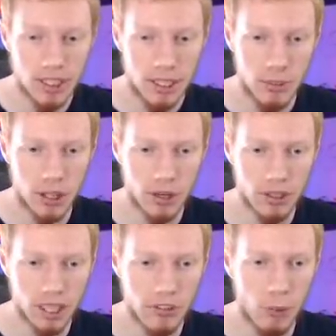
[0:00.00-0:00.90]
Here we go.
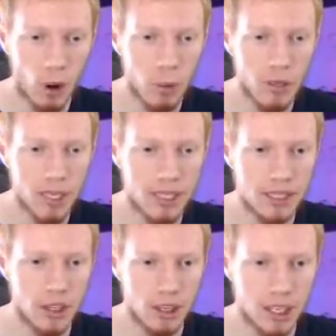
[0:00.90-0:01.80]
Leave him open. He's
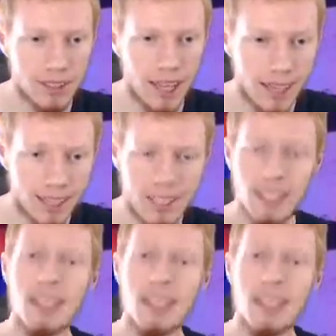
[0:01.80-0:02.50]
not going to take it.